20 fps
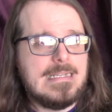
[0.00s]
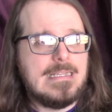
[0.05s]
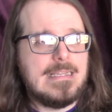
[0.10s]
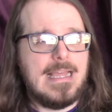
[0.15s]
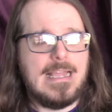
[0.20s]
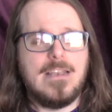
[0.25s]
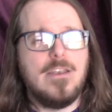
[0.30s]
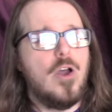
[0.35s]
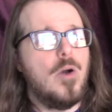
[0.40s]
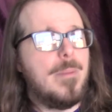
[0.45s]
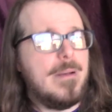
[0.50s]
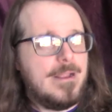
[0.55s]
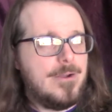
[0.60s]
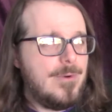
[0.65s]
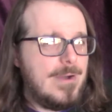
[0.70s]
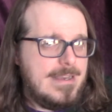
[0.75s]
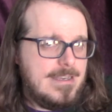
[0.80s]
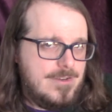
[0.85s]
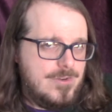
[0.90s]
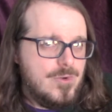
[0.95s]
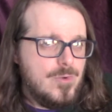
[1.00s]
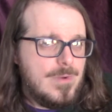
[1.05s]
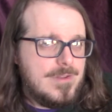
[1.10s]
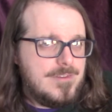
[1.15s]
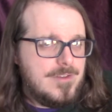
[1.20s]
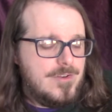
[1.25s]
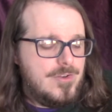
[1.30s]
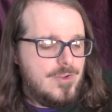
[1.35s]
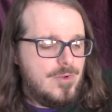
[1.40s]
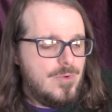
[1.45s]
like nobody quite knew
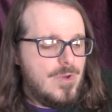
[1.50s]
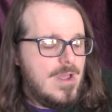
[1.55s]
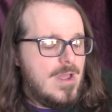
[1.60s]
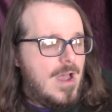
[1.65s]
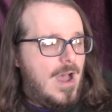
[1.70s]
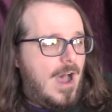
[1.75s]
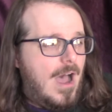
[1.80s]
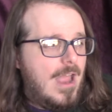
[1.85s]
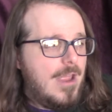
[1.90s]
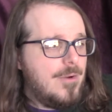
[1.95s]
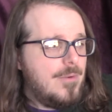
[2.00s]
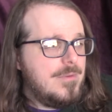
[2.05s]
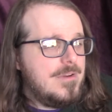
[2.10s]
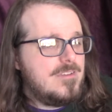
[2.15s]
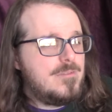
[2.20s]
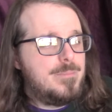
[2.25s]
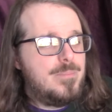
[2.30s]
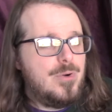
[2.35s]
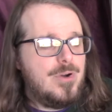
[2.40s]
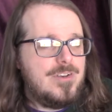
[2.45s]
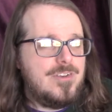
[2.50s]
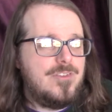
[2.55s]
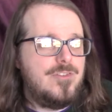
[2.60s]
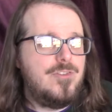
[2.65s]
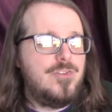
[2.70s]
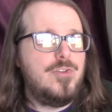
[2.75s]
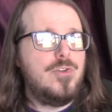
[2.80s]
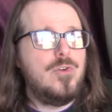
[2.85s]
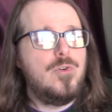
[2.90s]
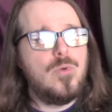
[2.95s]
what to do, I always put
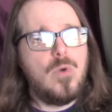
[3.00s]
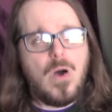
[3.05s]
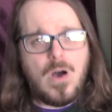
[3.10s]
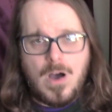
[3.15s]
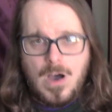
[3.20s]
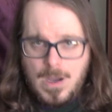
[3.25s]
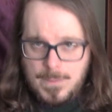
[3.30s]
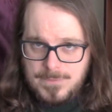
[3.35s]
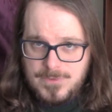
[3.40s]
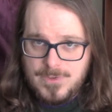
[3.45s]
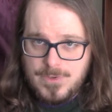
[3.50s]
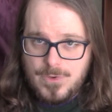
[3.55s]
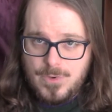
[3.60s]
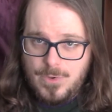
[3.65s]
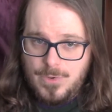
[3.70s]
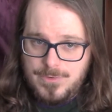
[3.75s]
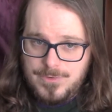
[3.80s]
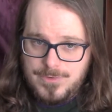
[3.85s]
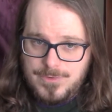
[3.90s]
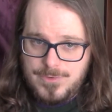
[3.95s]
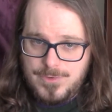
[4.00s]
two obstacles,